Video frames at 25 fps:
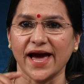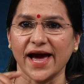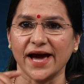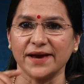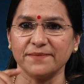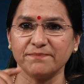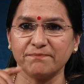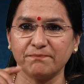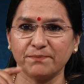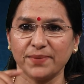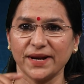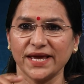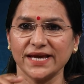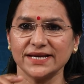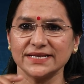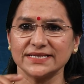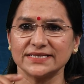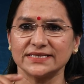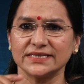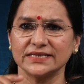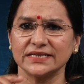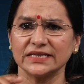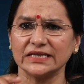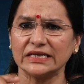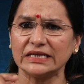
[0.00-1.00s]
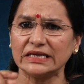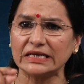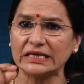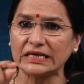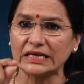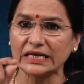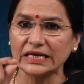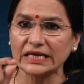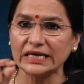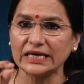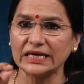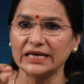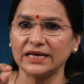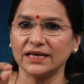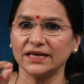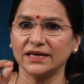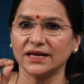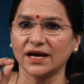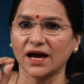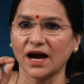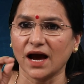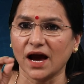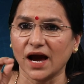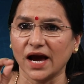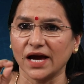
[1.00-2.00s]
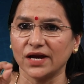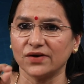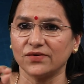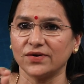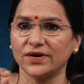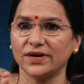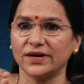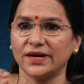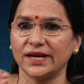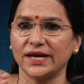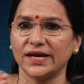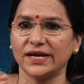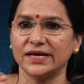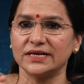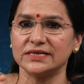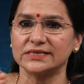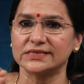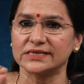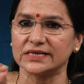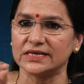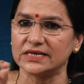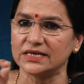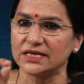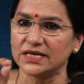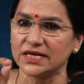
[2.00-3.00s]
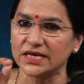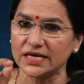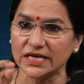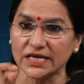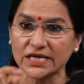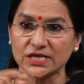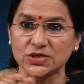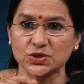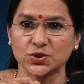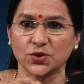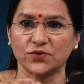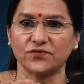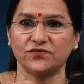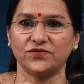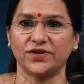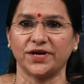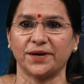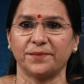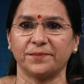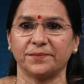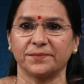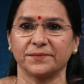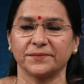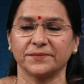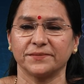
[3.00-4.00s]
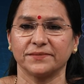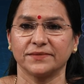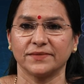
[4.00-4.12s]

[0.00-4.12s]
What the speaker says: and place clean iron nails in each of them.